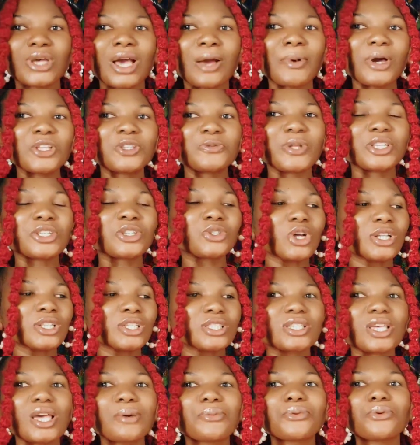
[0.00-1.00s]
so I'm going to place it
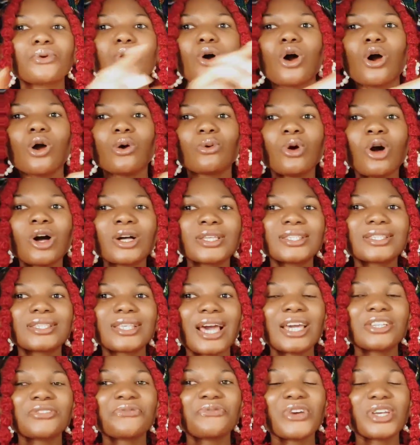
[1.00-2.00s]
on the table, wrong
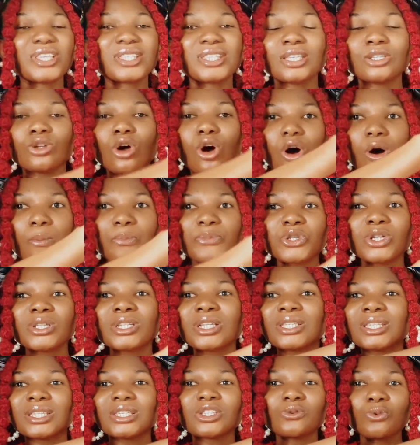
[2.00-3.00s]
side facing up. So
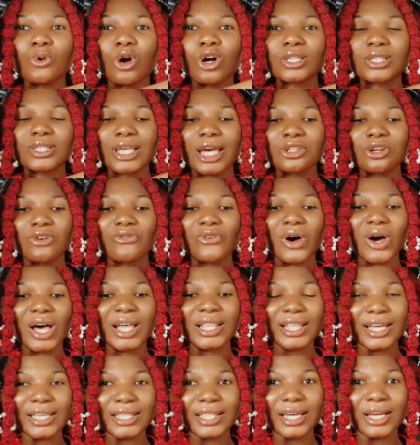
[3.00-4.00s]
this is the wrong side of
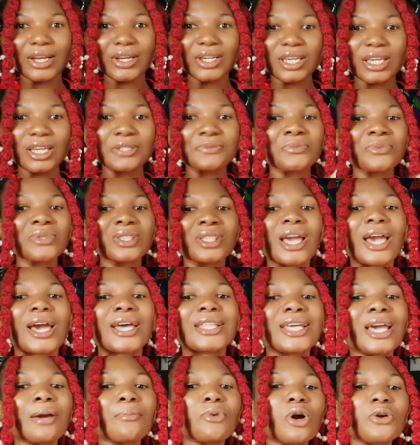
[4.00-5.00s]
our leather. Okay,
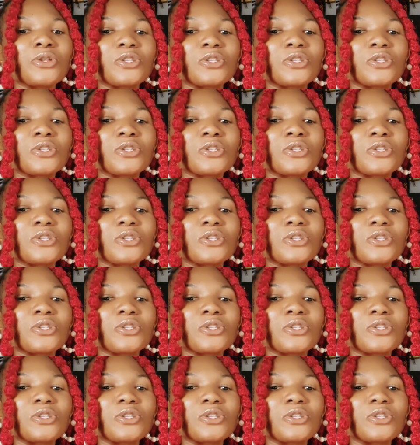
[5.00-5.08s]
and I'm